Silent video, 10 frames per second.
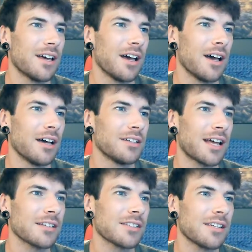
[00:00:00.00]

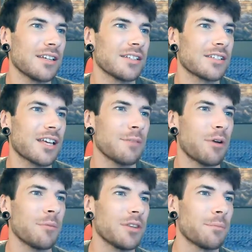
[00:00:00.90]
Nancy, Skip,
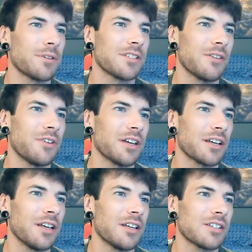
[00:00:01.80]
I'm in the
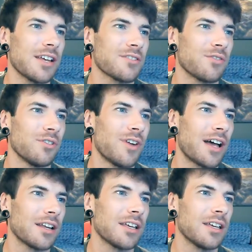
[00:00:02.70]
Pacific, Central
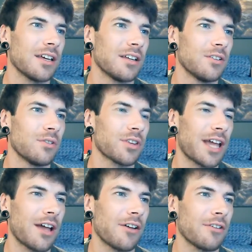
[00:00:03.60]
Valley in North
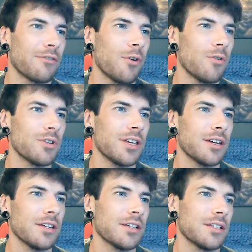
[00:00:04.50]

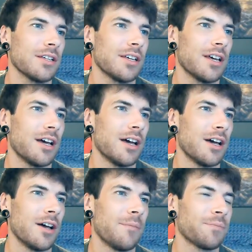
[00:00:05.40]
California.
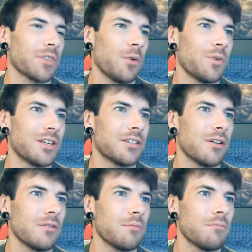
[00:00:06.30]
We
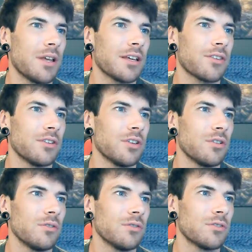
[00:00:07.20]
don't make the
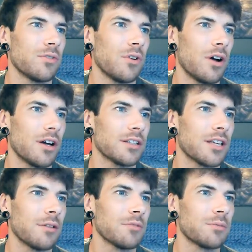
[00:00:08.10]
news for high
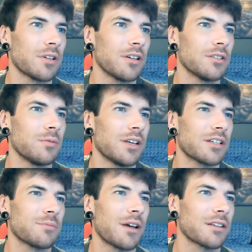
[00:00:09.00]
temps because we
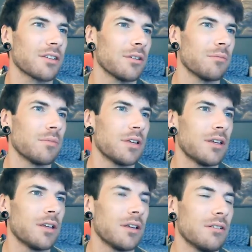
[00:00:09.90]
expect them.
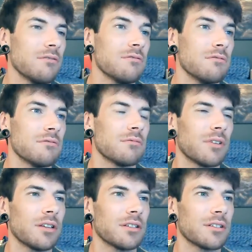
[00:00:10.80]
Oh,
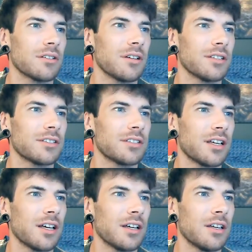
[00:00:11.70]
dang. It's
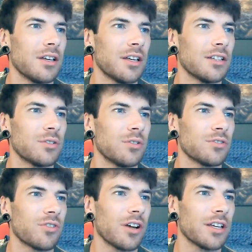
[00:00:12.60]
all
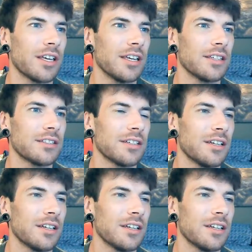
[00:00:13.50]
dry heat.